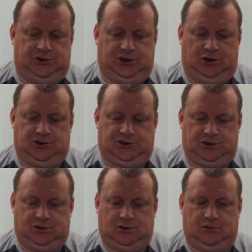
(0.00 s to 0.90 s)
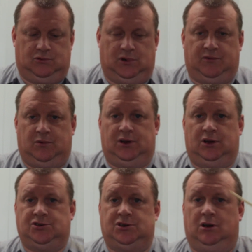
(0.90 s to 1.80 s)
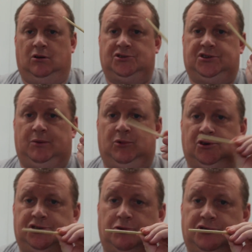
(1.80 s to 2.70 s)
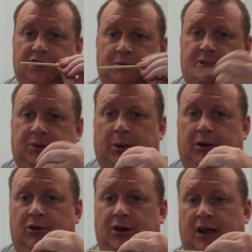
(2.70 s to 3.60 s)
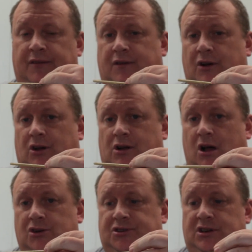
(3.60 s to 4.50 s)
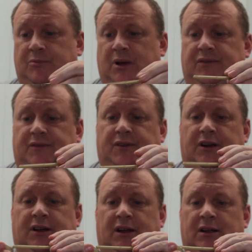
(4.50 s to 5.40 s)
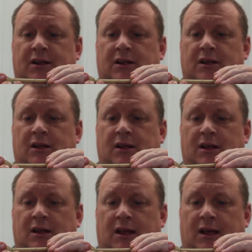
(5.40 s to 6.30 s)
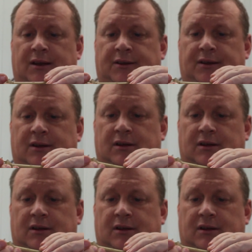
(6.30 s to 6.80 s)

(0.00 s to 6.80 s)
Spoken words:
choose whether we're using a long stem or a short stem, depending on how far you're casting your method feeder, and